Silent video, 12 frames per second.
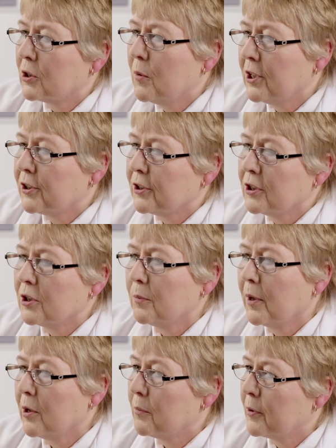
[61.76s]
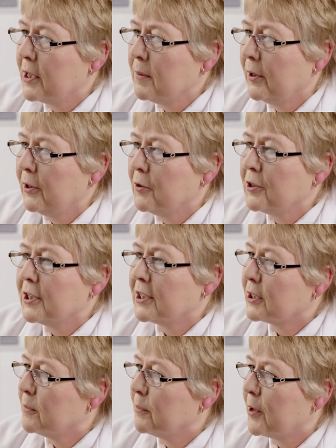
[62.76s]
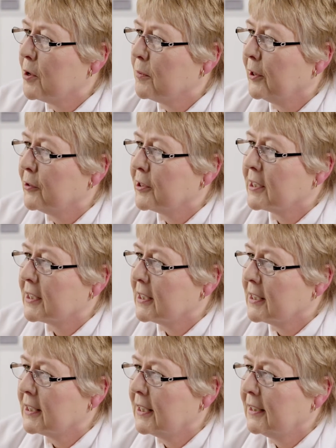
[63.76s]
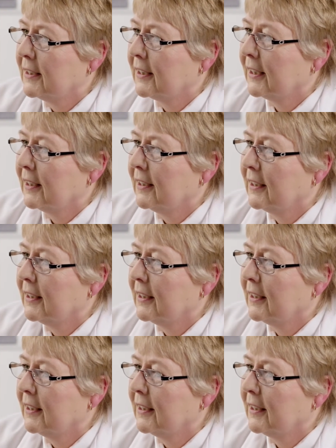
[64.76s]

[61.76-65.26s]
questions about prebiotics and probiotics in skincare,